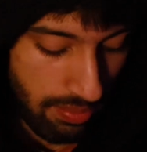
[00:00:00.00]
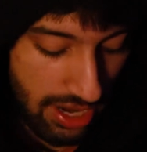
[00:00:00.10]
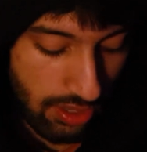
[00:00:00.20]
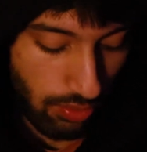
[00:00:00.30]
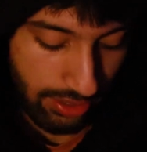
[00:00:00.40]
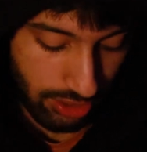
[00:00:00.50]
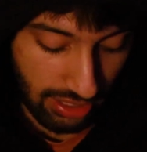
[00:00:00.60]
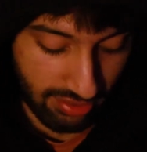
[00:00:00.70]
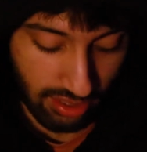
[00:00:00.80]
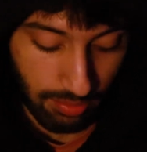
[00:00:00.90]
But anyway,
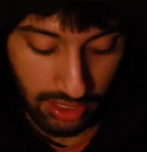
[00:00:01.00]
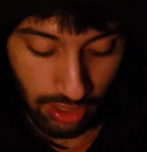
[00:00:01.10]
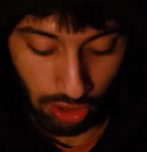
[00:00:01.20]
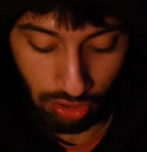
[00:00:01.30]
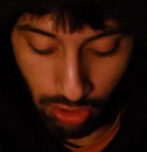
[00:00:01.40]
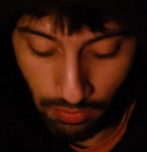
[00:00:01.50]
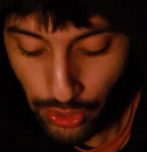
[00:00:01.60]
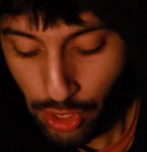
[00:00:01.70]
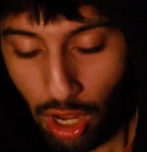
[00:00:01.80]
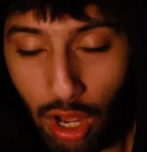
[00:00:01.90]
that's something you can do.
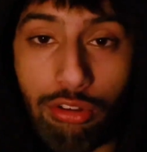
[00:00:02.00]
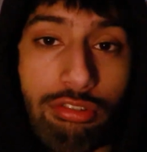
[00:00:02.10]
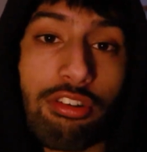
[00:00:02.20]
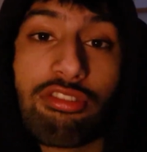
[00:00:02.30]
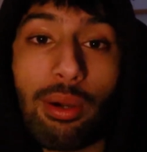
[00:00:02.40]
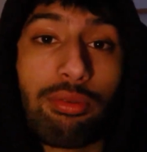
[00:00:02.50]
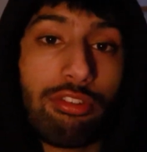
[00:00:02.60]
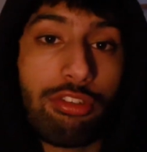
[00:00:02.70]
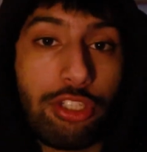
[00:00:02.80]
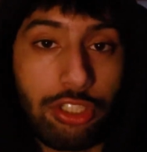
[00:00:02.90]
Also,
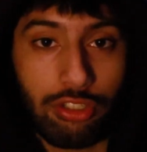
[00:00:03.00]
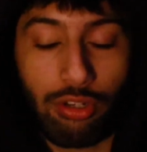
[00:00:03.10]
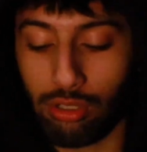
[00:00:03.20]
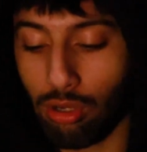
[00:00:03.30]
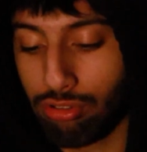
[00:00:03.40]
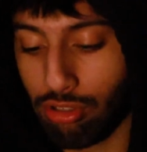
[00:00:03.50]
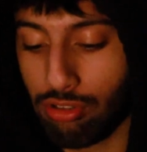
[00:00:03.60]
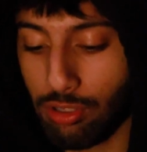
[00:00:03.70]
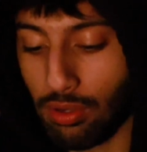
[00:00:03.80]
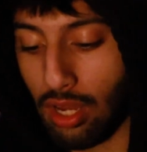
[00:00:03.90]
substitution you can also
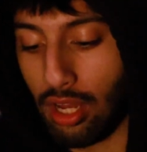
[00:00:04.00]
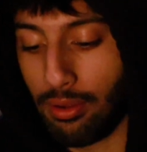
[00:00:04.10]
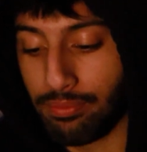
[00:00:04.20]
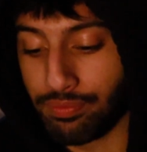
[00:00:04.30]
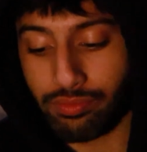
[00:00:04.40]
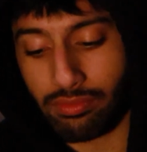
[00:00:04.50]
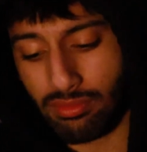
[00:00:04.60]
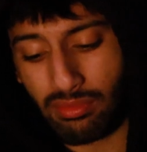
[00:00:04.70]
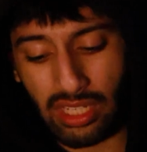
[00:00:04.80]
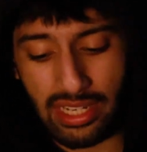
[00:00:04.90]
do. Um,
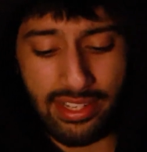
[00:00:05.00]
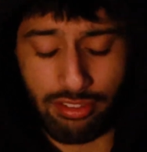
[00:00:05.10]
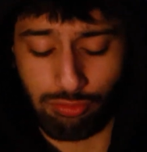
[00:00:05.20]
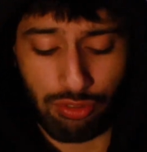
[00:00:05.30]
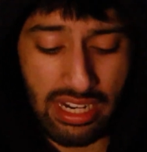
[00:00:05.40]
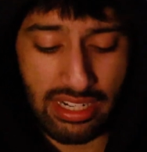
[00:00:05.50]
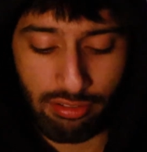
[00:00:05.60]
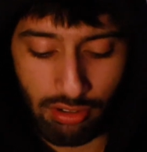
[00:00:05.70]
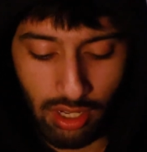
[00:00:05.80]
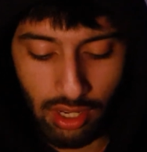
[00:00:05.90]
it's really,
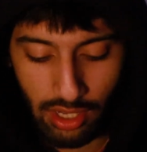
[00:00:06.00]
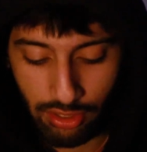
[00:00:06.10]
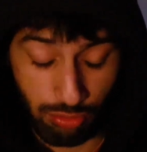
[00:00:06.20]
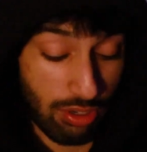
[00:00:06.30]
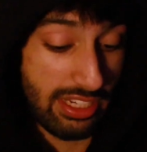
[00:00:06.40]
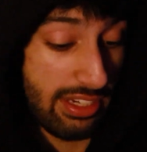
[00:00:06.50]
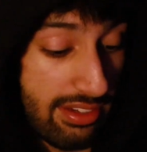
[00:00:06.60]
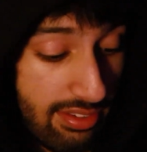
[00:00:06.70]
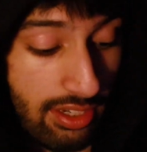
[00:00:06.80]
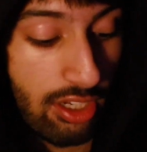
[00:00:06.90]
it's really
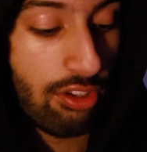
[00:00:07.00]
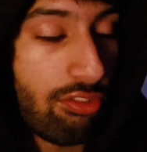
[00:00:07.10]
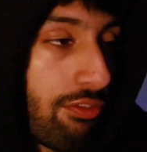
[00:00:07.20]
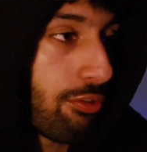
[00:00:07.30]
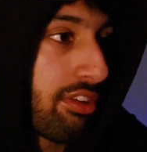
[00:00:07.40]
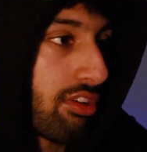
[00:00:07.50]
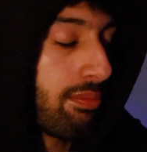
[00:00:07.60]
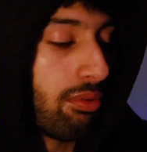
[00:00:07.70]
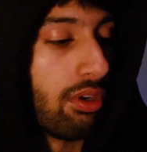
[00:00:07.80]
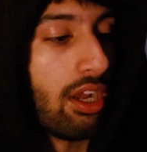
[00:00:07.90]
easy. So, for
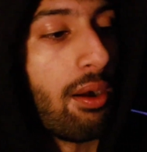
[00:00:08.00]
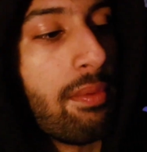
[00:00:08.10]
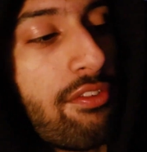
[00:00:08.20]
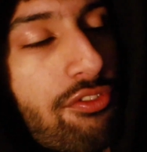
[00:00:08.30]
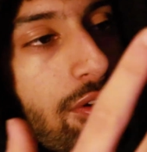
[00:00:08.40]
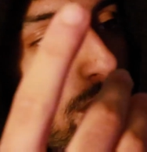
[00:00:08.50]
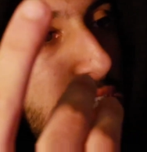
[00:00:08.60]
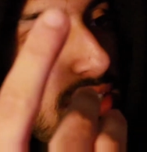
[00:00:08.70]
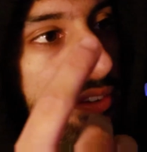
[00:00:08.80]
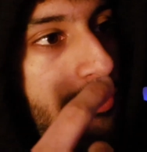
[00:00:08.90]
example, um, if you
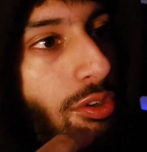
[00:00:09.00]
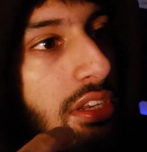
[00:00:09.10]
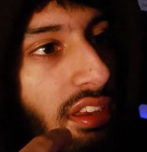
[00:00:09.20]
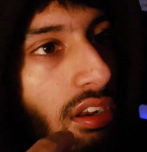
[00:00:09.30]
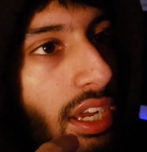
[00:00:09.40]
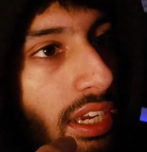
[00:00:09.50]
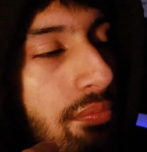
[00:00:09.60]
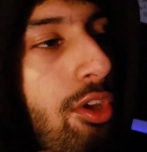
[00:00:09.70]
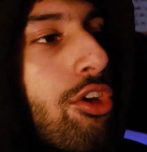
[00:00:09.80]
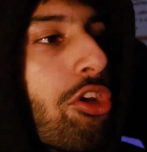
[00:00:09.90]
need, if you need to like,
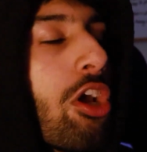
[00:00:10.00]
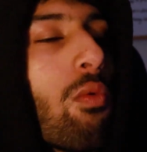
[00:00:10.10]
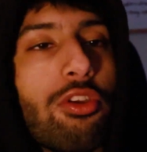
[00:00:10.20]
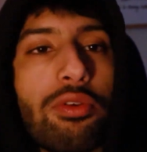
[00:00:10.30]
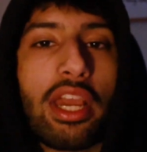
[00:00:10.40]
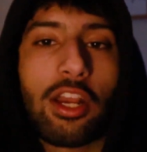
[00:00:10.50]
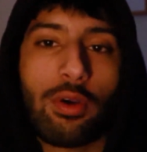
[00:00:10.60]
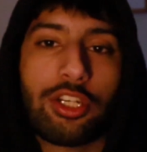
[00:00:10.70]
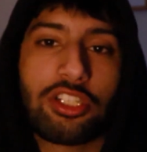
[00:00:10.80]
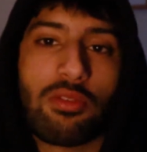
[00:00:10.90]
you know, when you get a
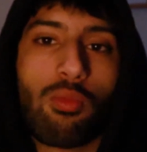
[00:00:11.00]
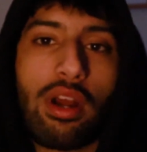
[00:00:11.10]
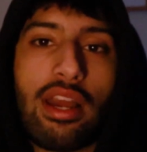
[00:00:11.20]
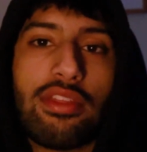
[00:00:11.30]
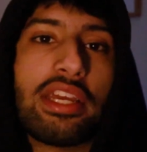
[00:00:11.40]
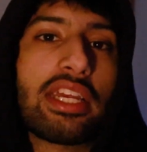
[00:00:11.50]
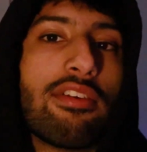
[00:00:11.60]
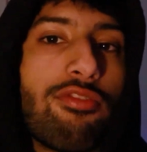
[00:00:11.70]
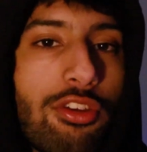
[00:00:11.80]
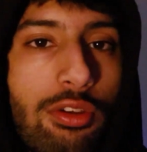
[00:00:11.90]
question where they
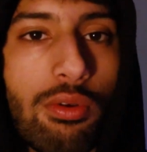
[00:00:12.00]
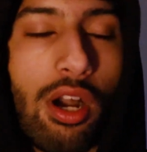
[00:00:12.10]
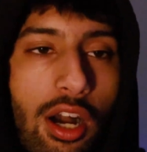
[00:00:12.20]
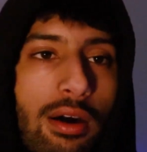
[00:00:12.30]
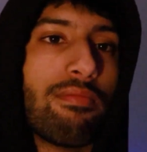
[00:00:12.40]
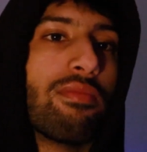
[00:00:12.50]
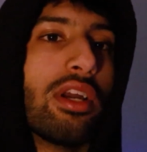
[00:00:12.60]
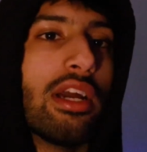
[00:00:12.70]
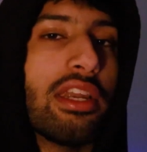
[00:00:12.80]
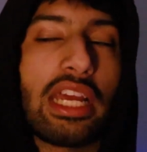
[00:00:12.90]
give you, um,
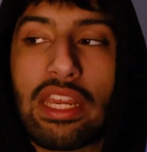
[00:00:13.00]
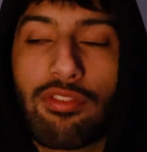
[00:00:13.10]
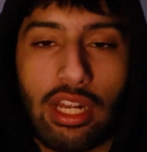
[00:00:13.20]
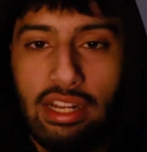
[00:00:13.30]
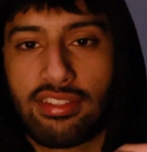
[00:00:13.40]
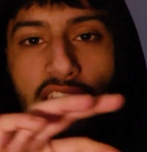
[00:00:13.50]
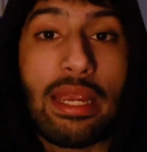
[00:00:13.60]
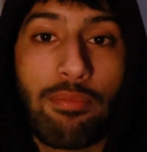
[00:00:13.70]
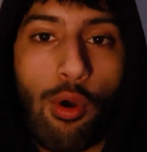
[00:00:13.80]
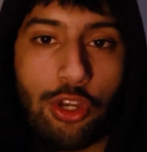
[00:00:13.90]
they give you like a
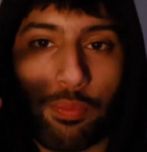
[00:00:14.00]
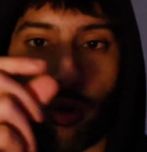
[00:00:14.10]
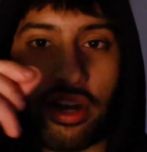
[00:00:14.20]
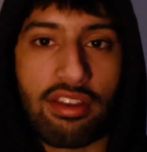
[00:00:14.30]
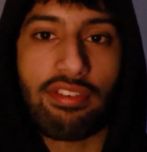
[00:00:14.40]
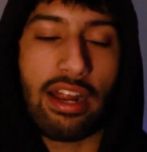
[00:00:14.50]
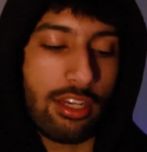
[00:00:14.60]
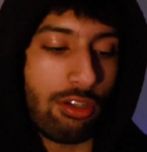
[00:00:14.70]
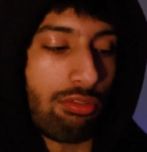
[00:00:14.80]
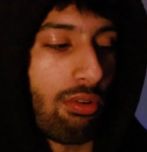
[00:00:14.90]
table and you put in the
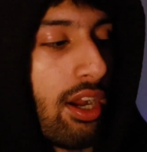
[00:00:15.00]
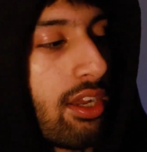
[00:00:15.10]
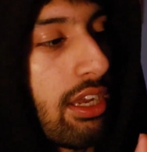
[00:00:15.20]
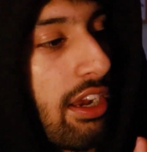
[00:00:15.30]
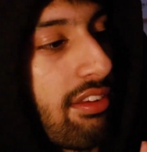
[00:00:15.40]
values, right?